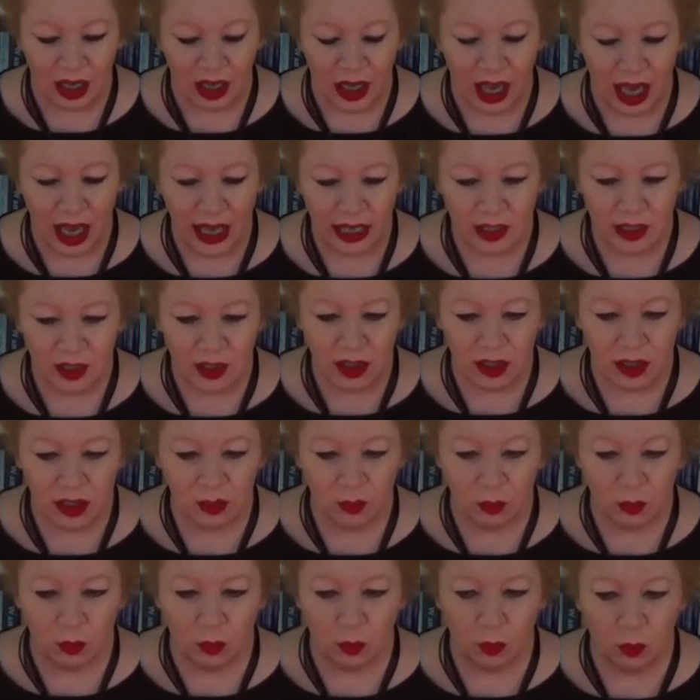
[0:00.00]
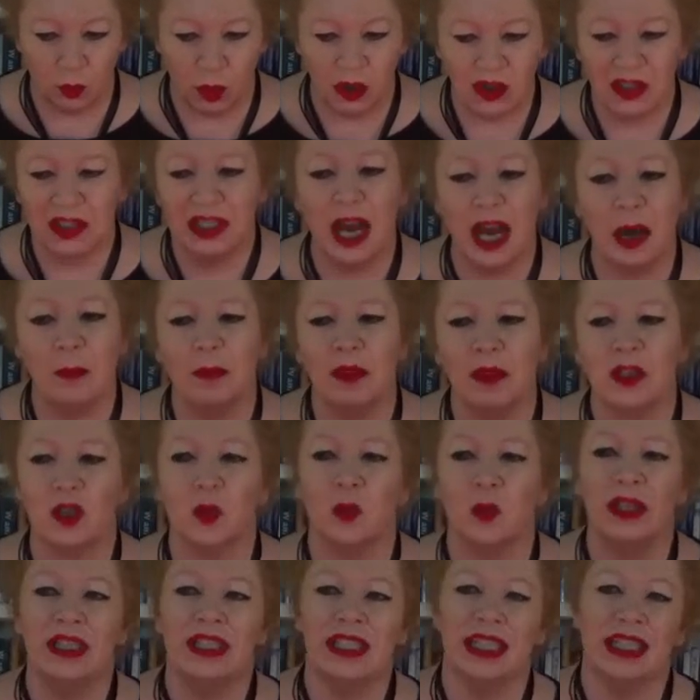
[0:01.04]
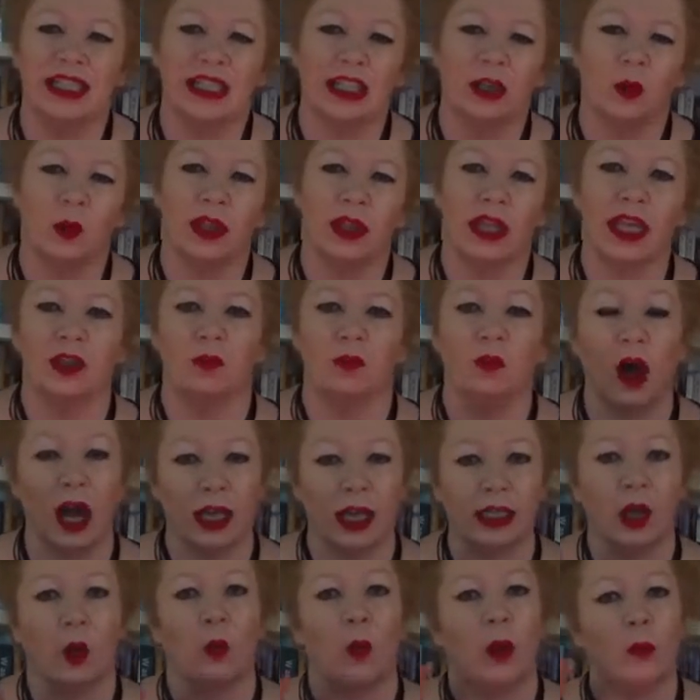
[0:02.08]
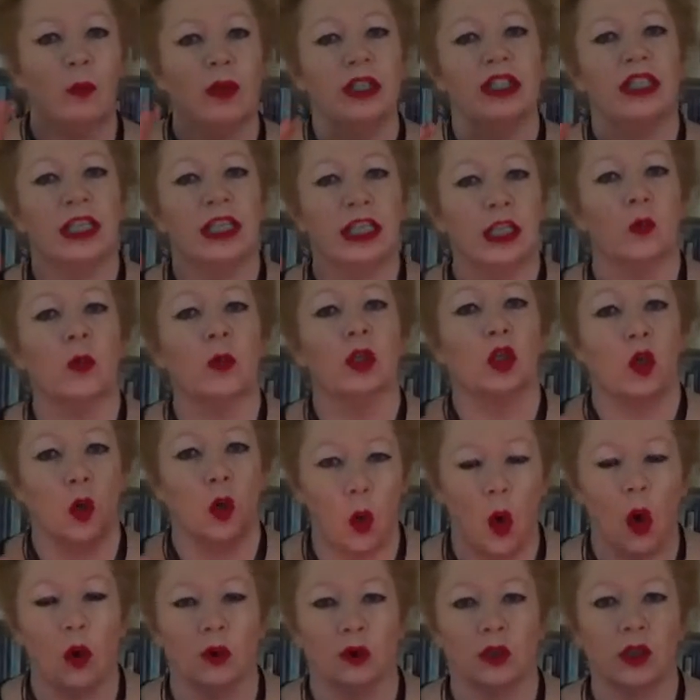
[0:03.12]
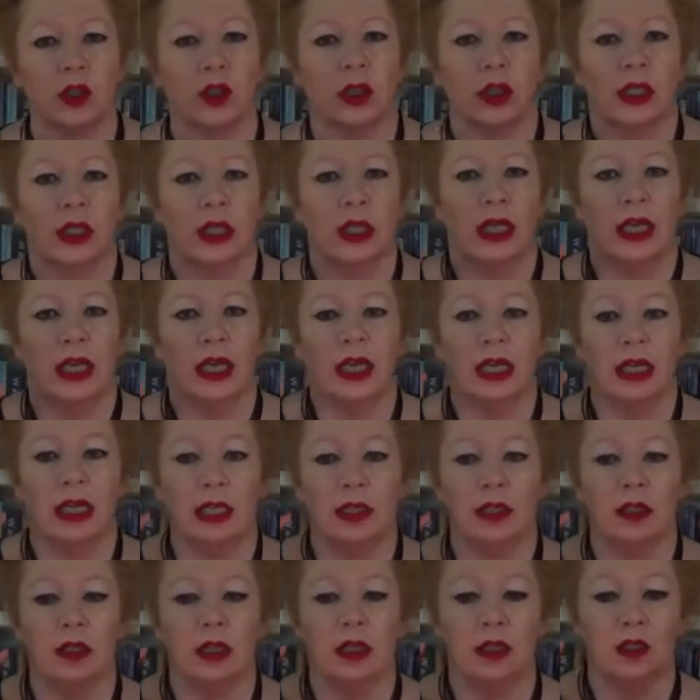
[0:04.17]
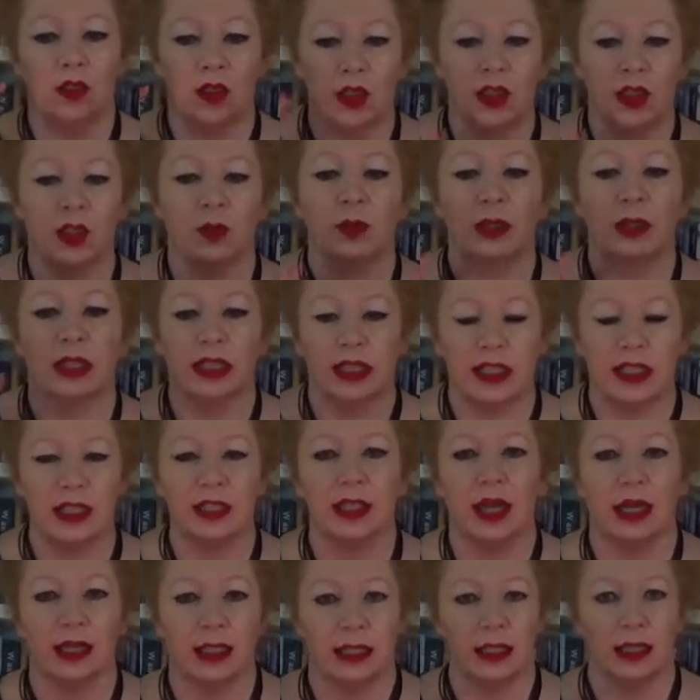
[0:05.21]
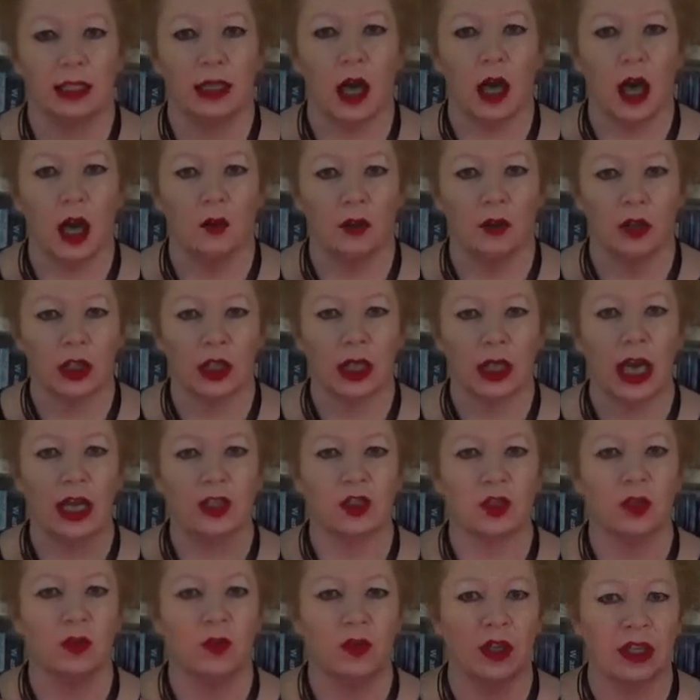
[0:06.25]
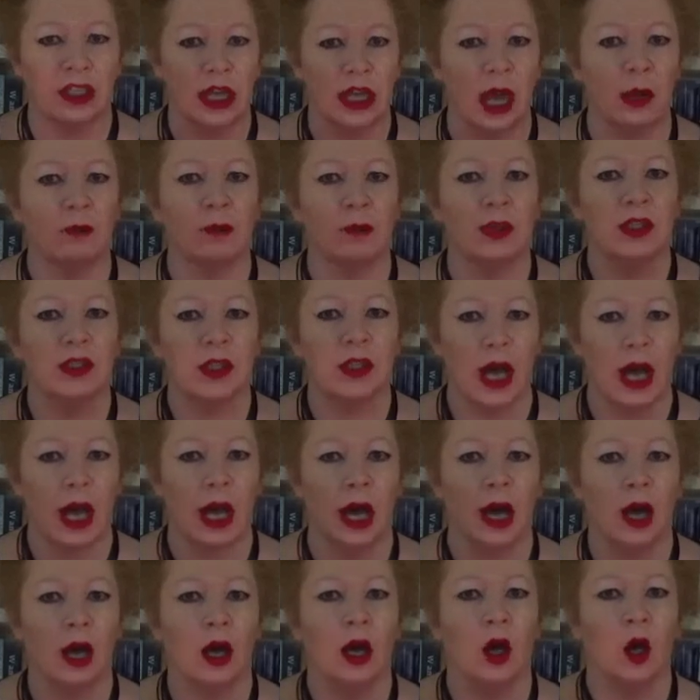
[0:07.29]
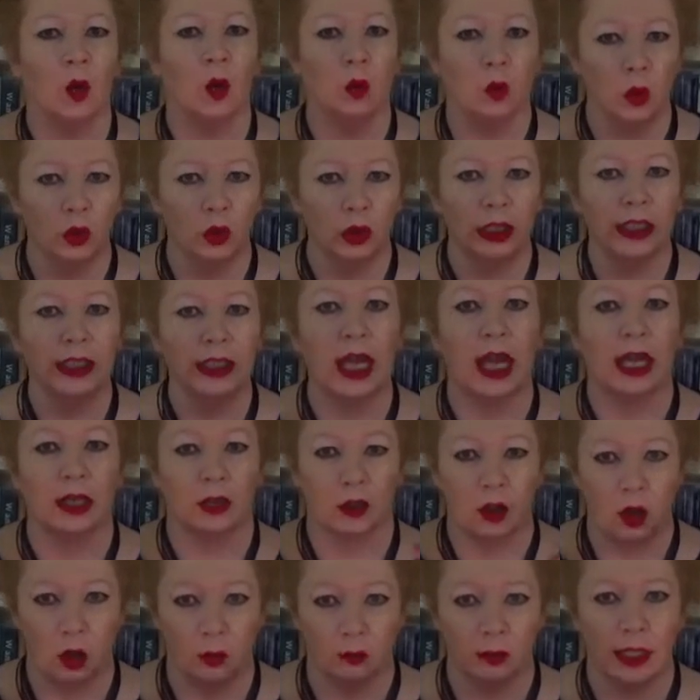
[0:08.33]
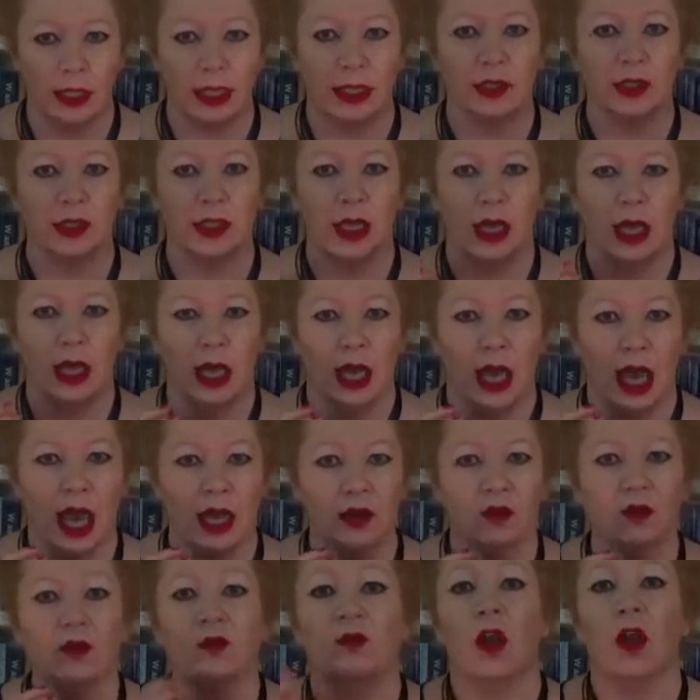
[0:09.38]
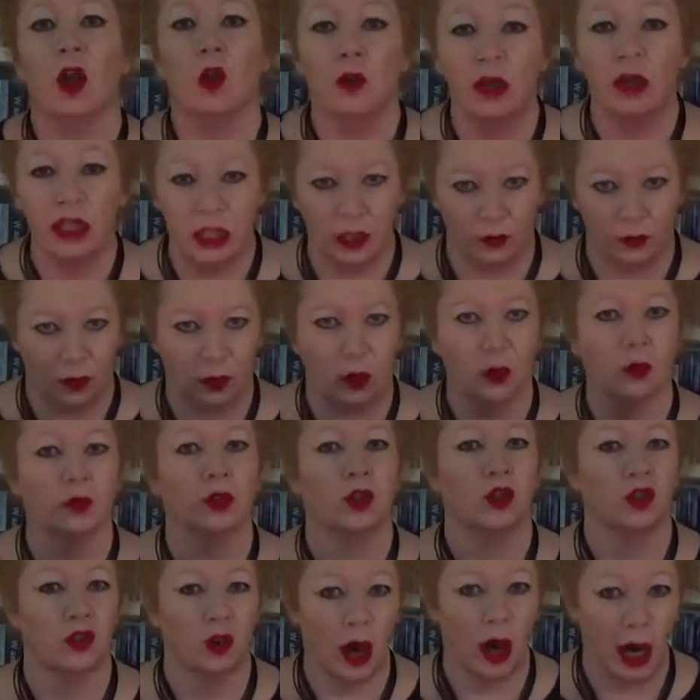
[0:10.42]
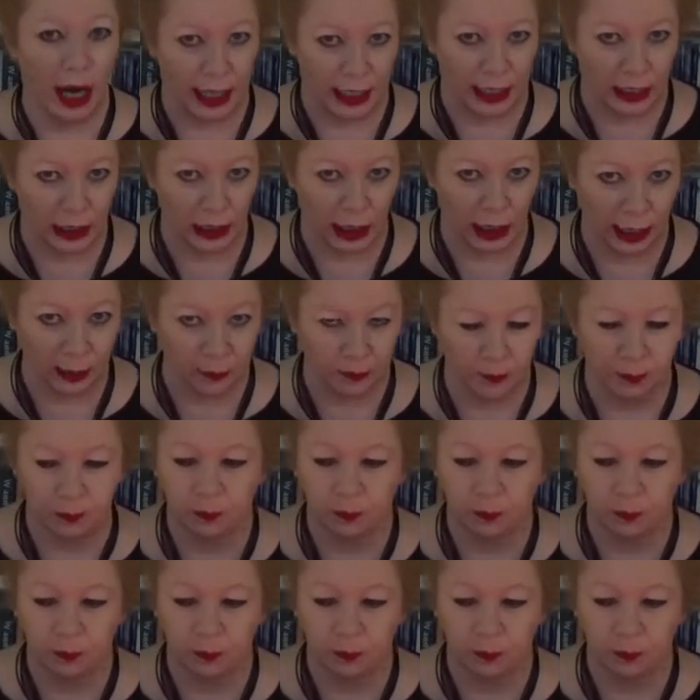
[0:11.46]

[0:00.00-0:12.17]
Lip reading: And what numbers are we dealing with here? Right, now when we're dealing with quant in disability studies and higher education, the numbers are woolly and complex and very difficult to triangulate,